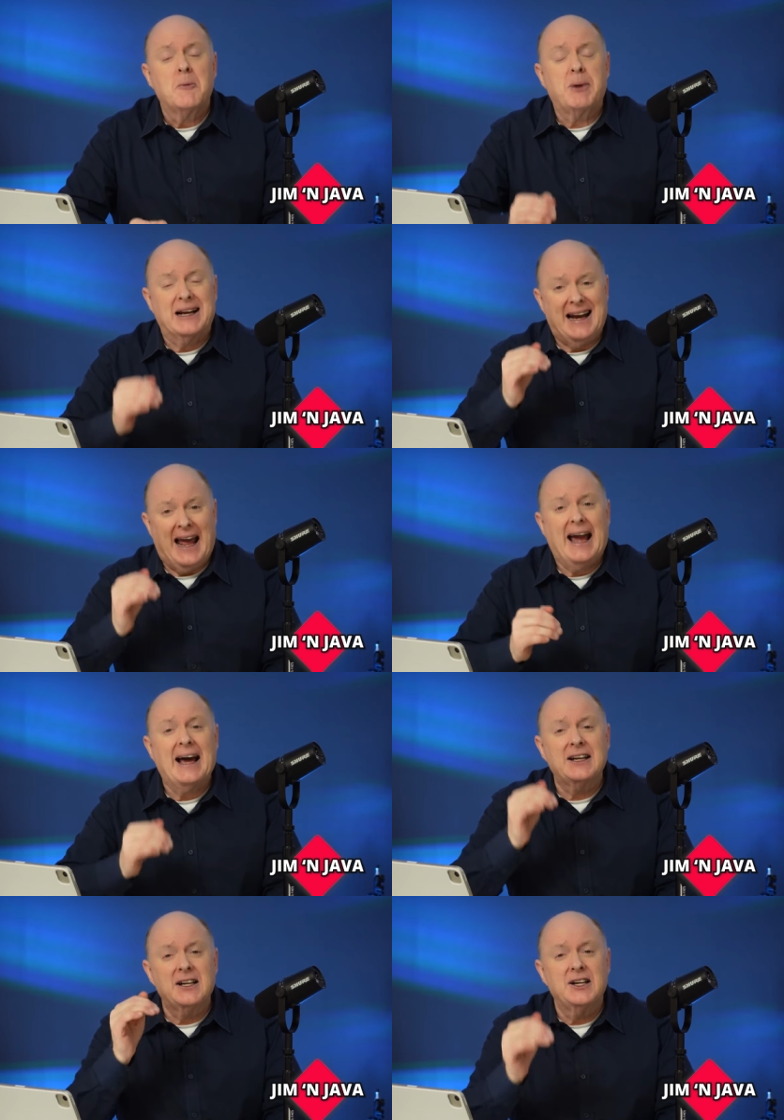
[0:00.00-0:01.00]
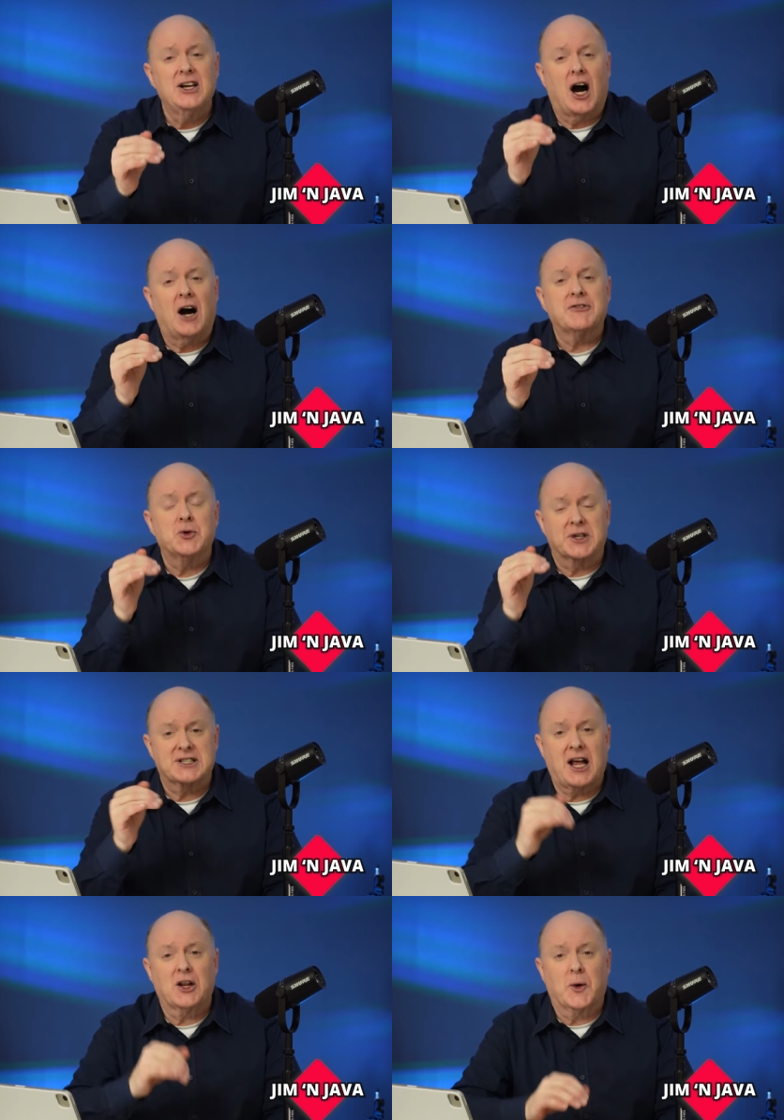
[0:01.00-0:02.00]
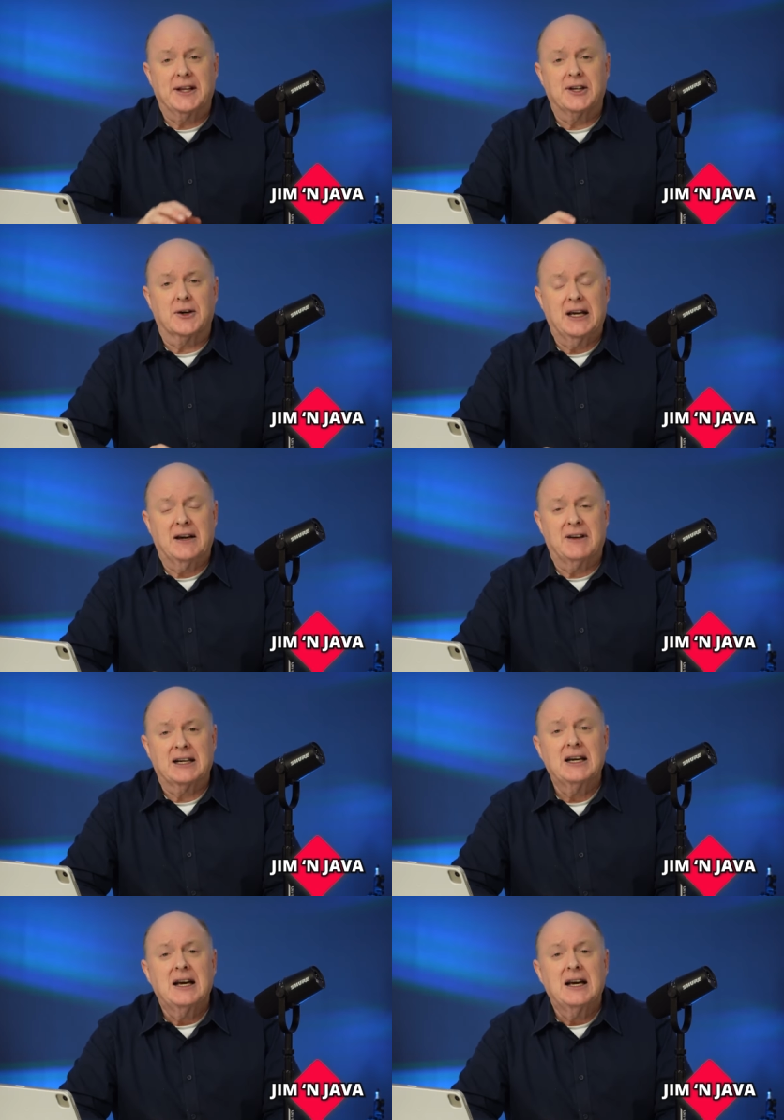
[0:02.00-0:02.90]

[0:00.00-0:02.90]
But it added enough to accelerate their giving